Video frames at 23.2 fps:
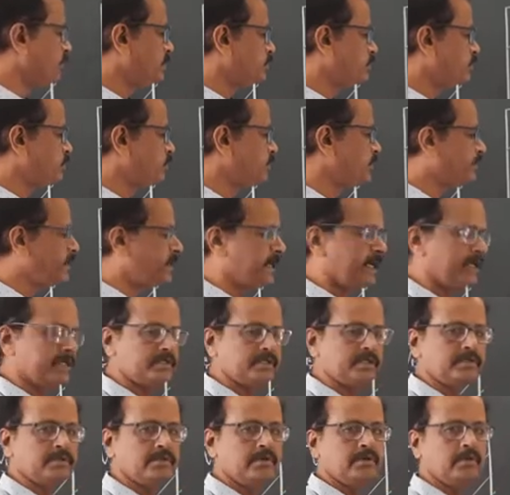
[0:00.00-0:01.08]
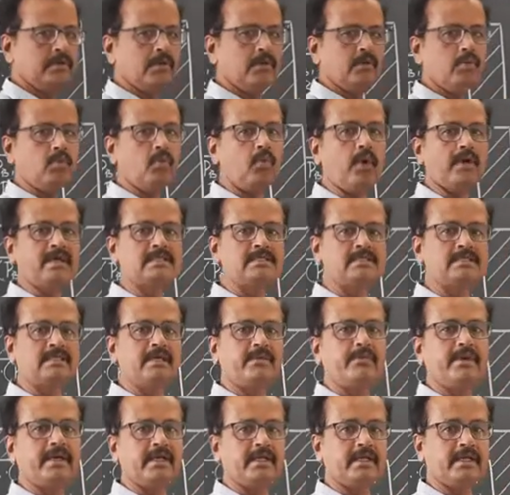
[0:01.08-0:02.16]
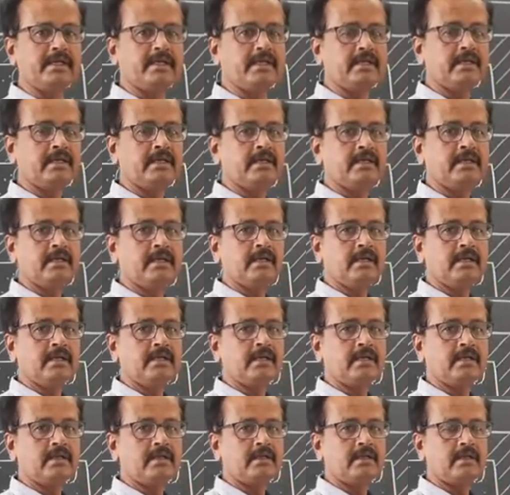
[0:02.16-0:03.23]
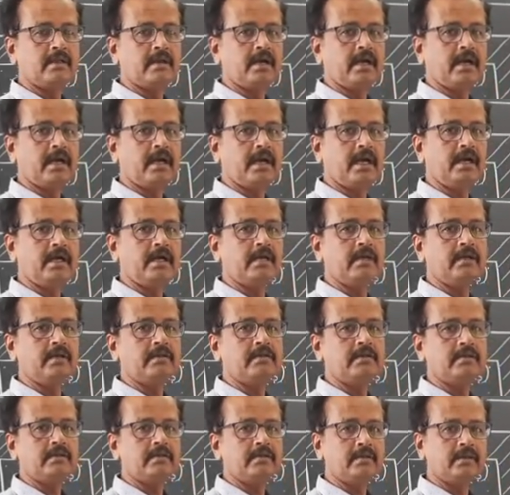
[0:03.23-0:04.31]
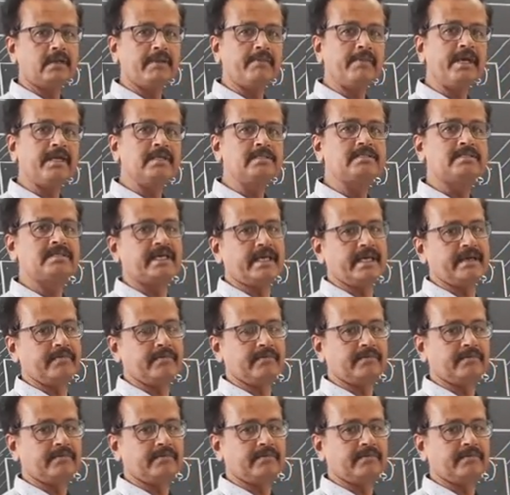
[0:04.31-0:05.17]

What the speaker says: to VB dash. Once they vary and remain same,